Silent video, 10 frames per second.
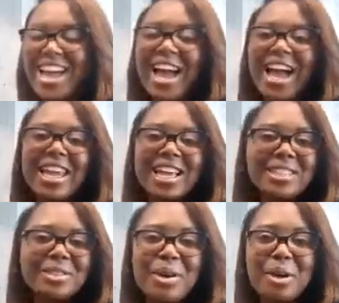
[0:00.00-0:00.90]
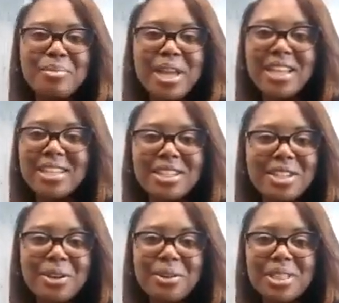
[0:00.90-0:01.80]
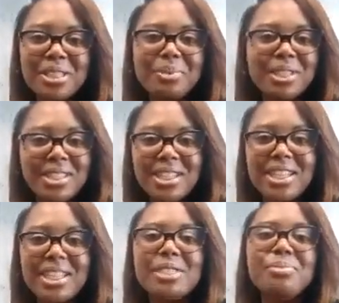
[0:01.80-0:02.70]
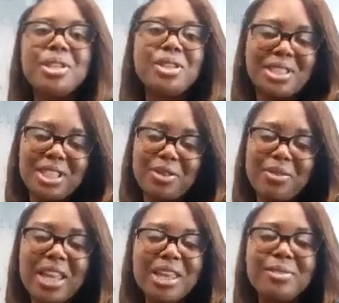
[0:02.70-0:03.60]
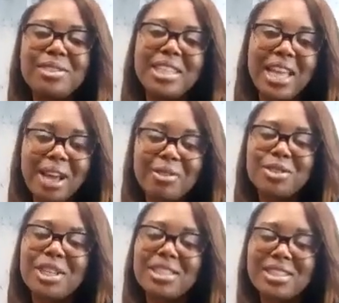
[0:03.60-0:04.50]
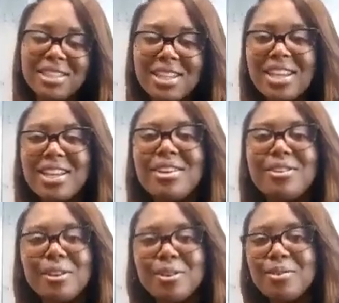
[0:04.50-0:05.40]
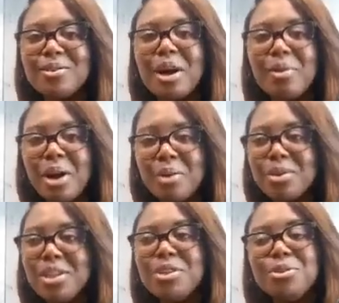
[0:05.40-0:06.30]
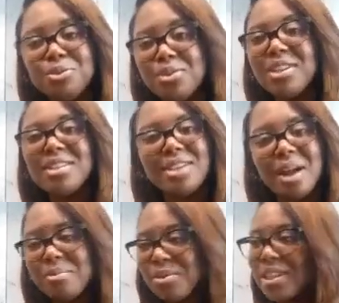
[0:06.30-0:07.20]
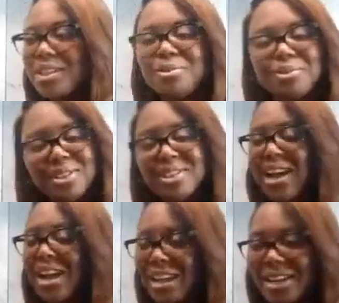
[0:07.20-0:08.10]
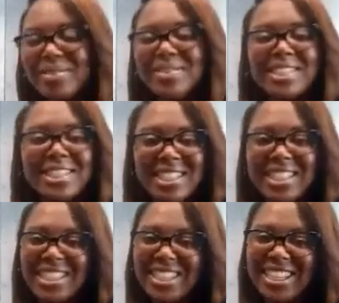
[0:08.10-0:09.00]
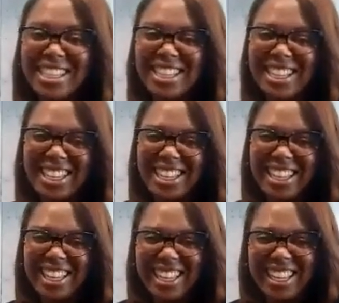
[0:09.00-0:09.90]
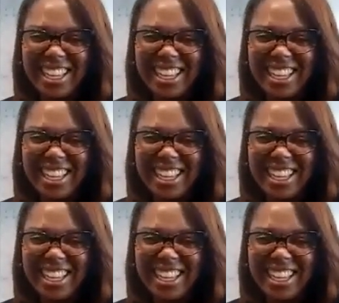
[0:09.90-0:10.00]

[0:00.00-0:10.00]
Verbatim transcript: I like to make you know just be silly, just be yourself. I love to laugh, so that's you know I'm I'm really goofy. I'm really goofy. I am. I'm the same way too. I can